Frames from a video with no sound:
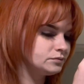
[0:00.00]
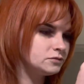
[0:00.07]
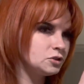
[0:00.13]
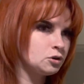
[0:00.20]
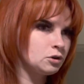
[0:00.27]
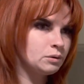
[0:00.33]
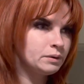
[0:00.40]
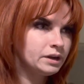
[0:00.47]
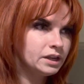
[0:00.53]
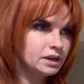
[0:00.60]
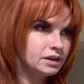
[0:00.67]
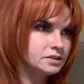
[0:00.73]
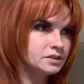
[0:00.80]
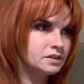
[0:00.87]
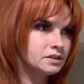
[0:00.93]
do I want to get
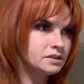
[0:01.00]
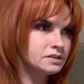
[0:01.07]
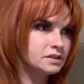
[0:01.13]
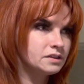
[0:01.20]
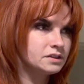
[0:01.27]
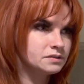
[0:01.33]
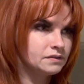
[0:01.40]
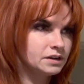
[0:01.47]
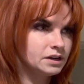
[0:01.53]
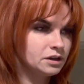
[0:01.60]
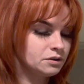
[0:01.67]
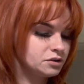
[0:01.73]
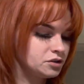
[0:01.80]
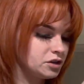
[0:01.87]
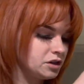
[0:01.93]
into this in this
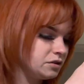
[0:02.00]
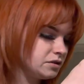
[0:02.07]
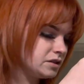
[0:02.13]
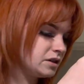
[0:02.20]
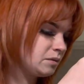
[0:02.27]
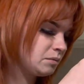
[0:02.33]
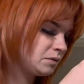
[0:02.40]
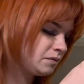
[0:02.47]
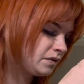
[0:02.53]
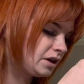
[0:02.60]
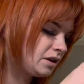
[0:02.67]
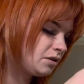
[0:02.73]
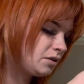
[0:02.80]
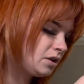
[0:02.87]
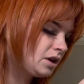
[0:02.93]
video, or should I do a separate video?